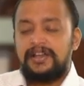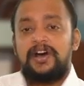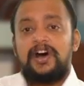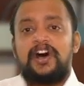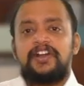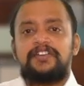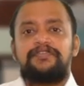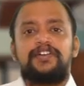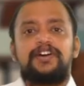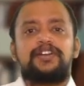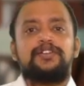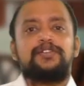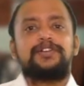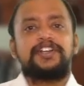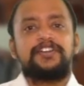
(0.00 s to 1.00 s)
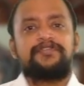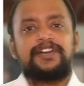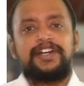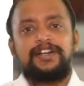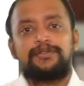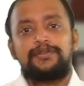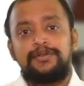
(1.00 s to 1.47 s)
or for
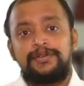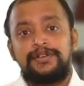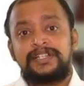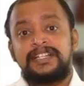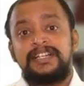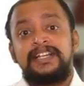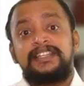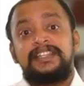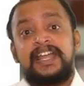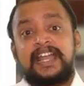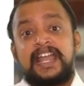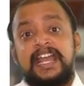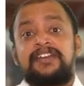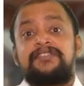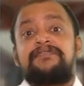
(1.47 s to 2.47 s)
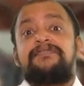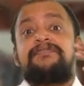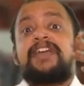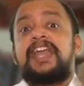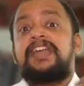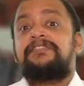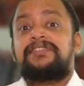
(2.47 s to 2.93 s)
notified goods, they can
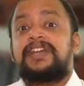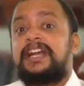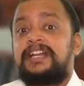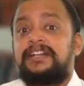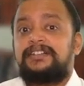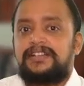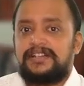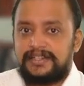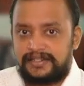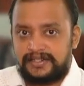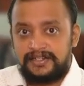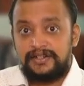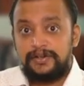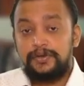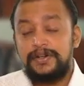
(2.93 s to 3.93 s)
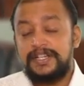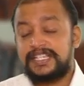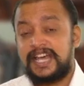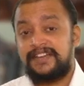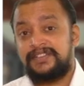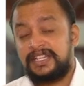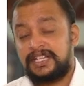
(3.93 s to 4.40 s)
waive the interest. Who is
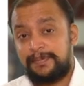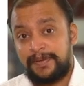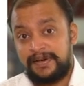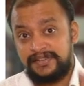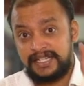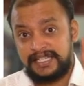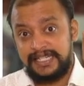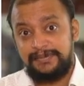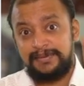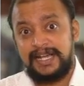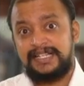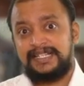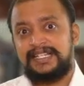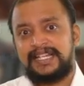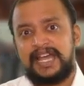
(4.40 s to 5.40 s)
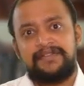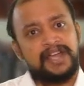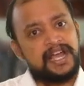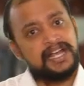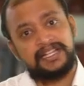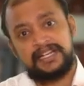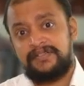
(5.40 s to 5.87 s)
having the power? CBIC is
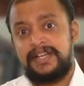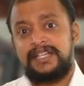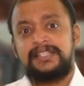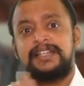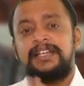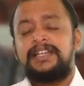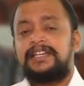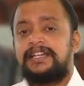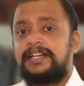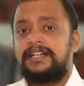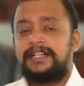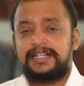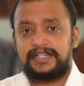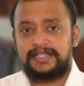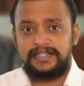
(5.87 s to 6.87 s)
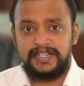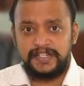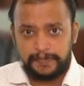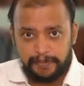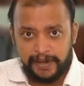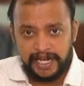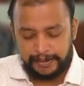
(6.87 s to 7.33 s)
having, otherwise interest
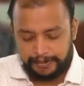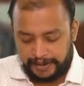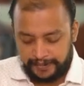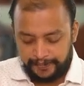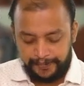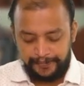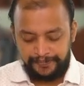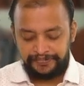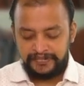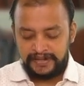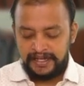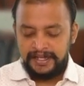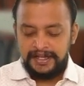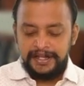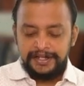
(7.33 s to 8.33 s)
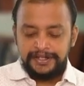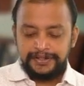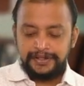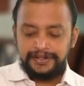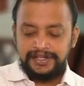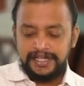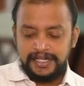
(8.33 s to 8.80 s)
is payable.
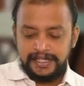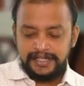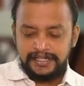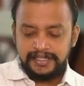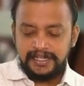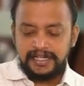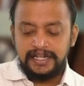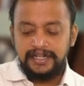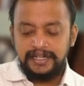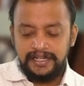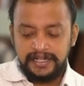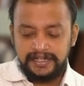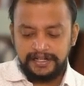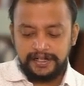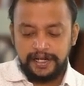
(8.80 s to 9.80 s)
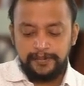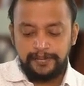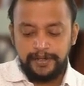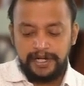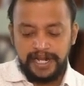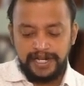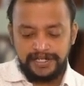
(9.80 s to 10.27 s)
So this interest
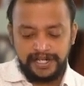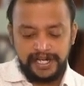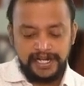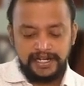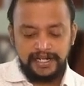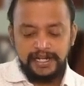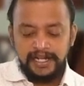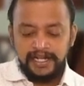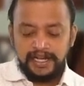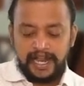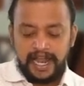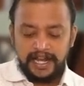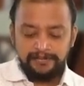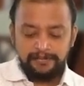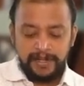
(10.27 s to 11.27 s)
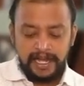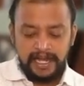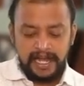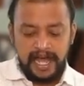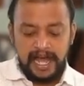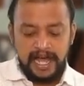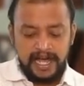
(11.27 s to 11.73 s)
computation can
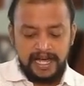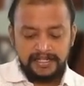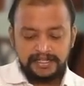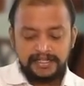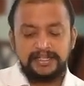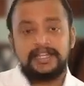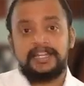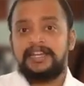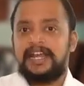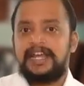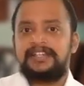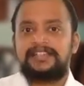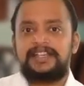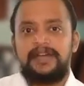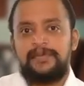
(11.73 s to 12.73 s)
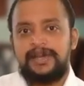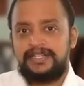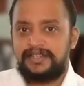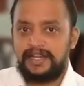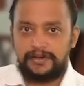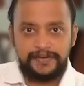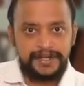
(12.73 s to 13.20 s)
be asked in exam
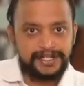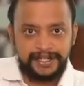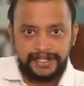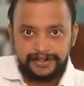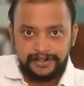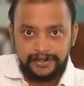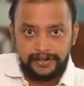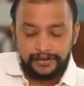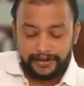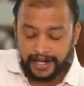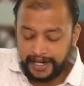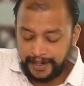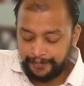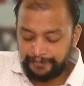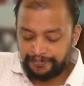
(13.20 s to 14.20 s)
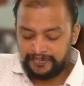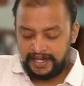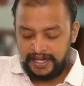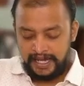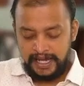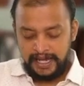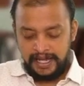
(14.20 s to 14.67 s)
as a question, okay?
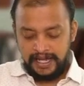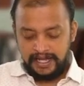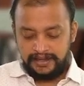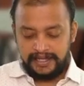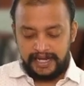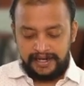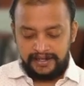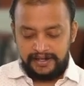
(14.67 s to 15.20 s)
Then,